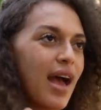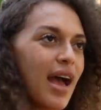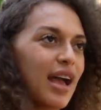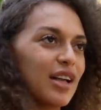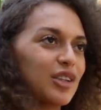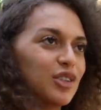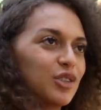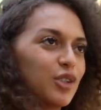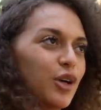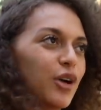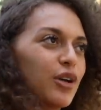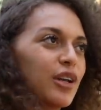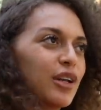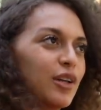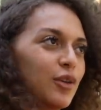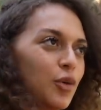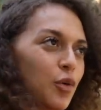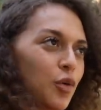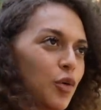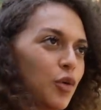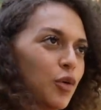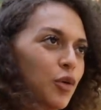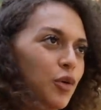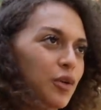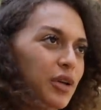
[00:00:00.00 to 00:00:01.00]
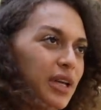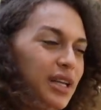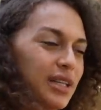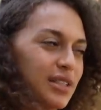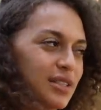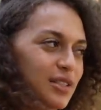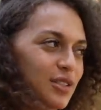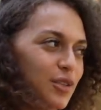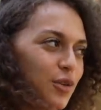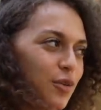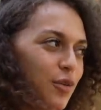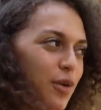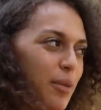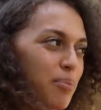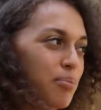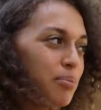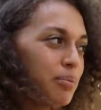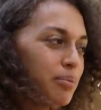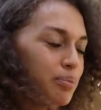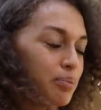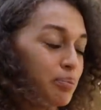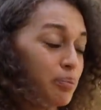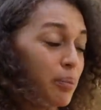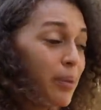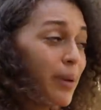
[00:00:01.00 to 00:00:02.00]
I started looking on Instagram
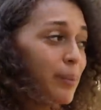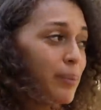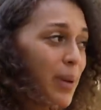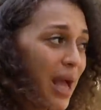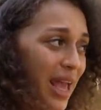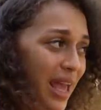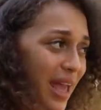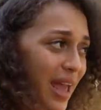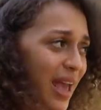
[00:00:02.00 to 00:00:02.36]
by